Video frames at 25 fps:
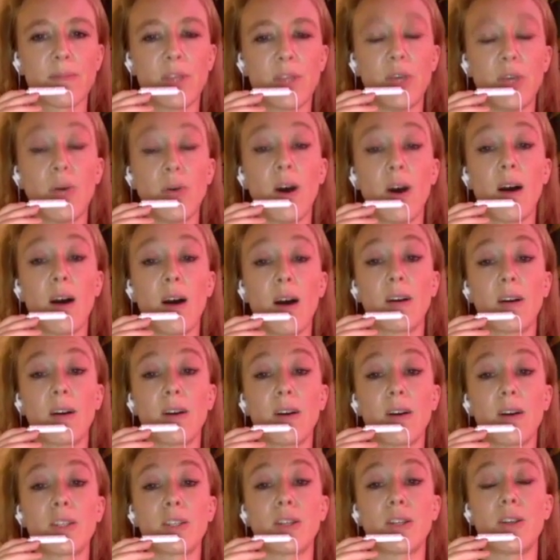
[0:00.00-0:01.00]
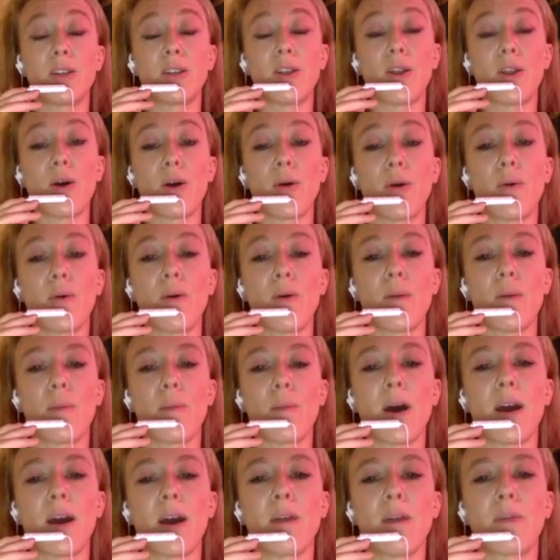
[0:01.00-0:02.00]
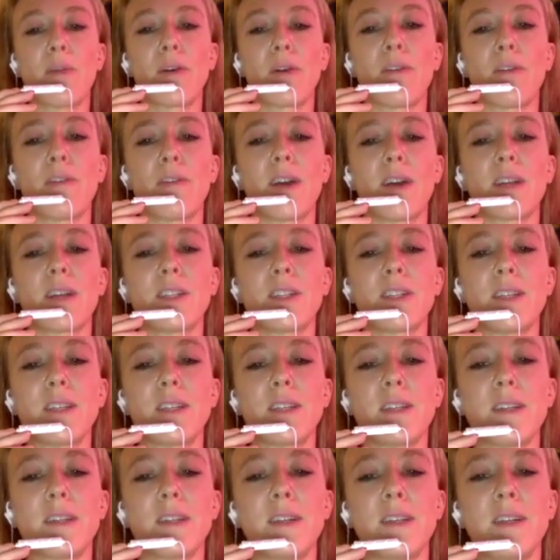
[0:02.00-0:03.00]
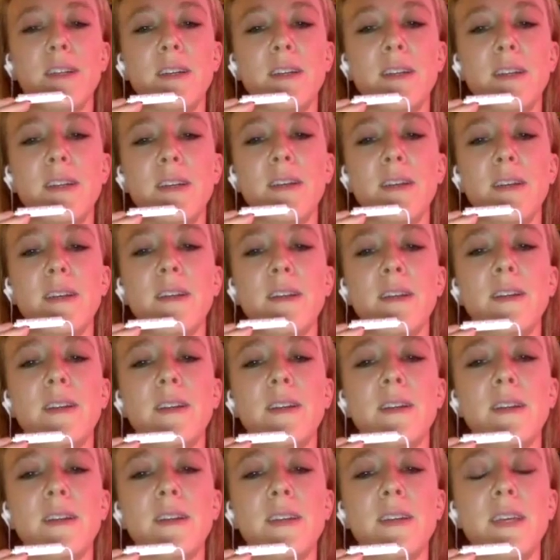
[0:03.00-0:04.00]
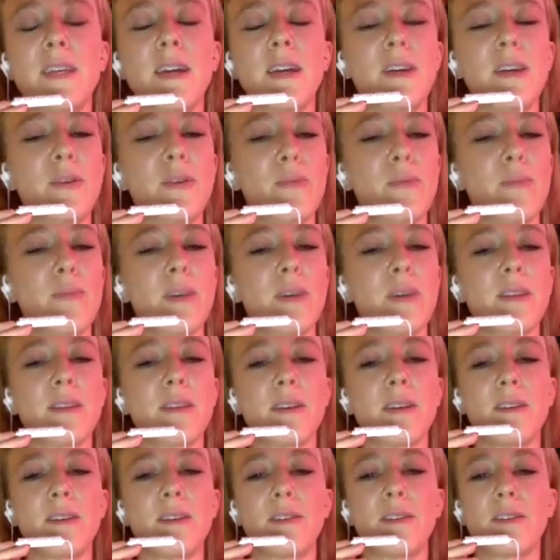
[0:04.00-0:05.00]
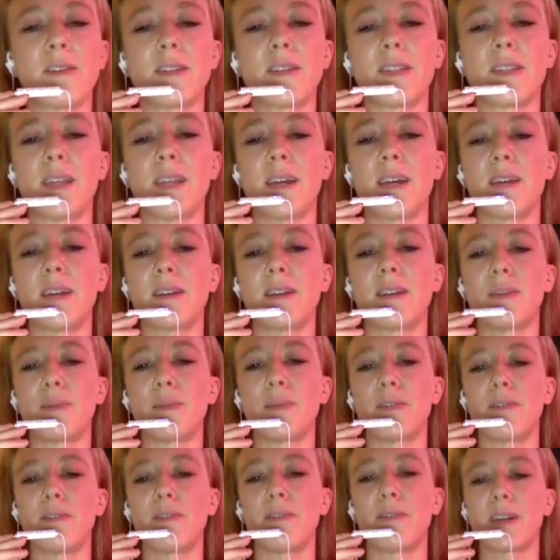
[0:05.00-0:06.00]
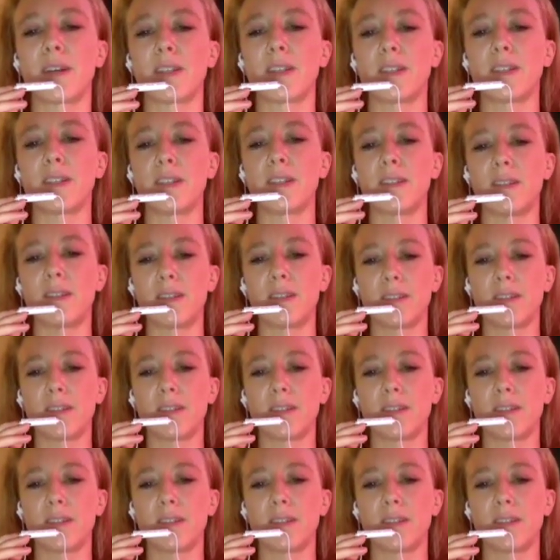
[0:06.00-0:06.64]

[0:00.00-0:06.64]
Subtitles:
You hunger to know my perfection, yet you misunderstand perfection.